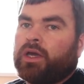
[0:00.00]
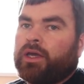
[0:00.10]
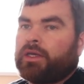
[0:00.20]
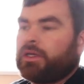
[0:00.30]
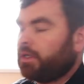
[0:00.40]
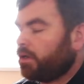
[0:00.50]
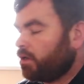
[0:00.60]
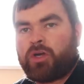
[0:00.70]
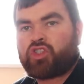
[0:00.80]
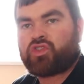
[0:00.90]
a
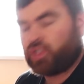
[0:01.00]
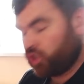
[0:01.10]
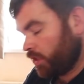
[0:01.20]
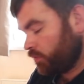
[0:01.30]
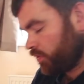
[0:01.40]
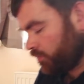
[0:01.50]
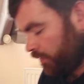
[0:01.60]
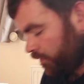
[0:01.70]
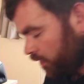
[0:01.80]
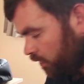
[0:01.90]
emergency shelter
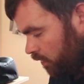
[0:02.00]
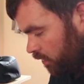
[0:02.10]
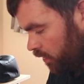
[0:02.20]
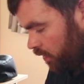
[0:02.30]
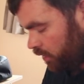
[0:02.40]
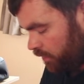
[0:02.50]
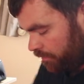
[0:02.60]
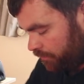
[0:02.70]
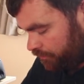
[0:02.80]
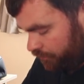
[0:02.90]
even um,